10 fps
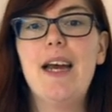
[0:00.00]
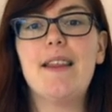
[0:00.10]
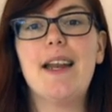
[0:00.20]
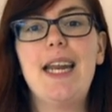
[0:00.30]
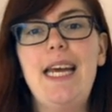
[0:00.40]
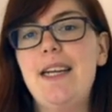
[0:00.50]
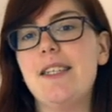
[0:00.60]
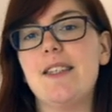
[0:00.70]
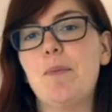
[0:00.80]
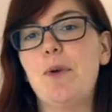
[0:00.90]
the need to
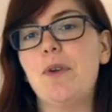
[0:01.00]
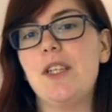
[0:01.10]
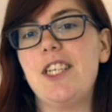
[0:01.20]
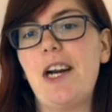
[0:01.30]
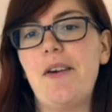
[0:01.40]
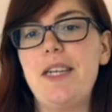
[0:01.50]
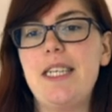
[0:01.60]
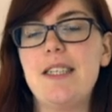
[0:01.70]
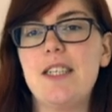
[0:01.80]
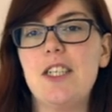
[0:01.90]
support the
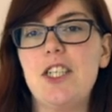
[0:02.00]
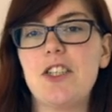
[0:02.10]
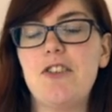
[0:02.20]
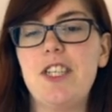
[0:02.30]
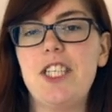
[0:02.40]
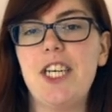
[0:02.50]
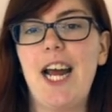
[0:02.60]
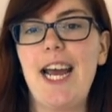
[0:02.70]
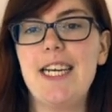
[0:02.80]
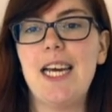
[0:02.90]
charities such as Christian
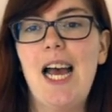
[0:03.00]
Aid